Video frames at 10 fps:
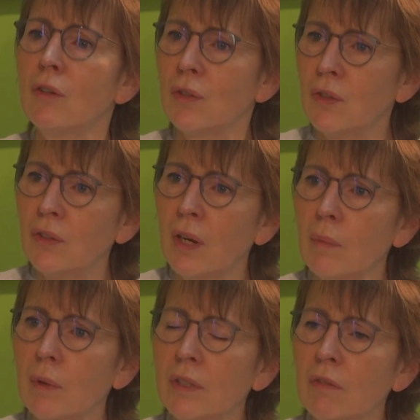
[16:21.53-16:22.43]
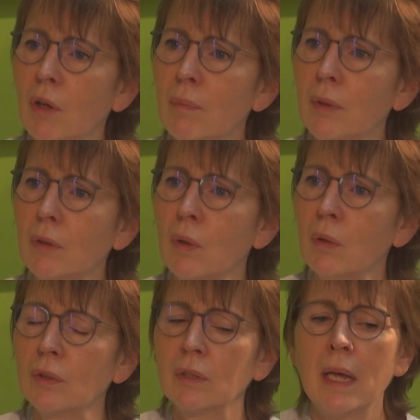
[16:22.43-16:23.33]
the Sustainable Development
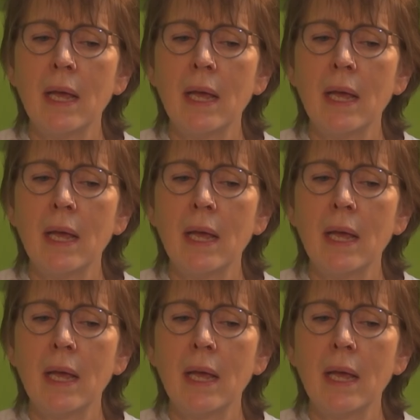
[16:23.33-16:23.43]
Goals.